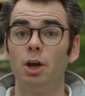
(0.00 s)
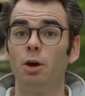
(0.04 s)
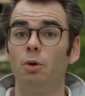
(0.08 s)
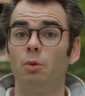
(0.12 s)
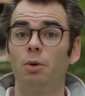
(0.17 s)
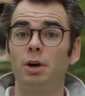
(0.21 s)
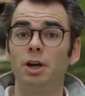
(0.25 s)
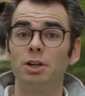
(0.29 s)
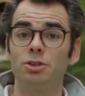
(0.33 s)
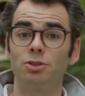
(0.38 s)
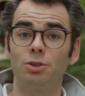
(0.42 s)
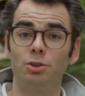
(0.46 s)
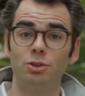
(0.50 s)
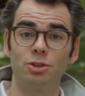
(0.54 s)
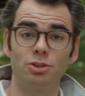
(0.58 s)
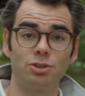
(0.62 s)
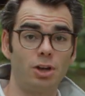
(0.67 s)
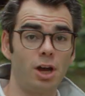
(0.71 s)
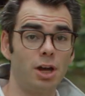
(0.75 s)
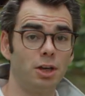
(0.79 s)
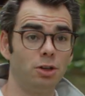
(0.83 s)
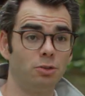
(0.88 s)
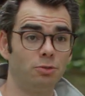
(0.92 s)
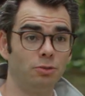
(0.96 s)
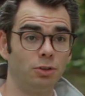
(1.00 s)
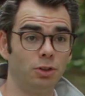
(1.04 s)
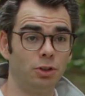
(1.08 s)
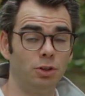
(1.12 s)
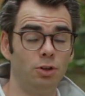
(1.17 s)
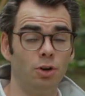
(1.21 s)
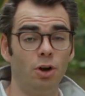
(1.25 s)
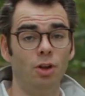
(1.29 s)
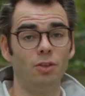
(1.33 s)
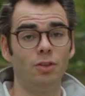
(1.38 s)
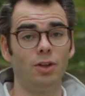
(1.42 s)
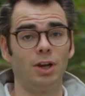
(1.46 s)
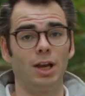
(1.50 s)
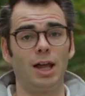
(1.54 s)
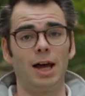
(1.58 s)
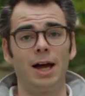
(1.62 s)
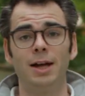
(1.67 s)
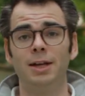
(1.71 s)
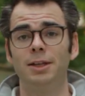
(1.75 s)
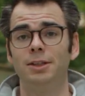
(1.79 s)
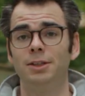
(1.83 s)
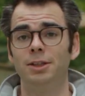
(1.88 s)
whereas on the side of the gondola,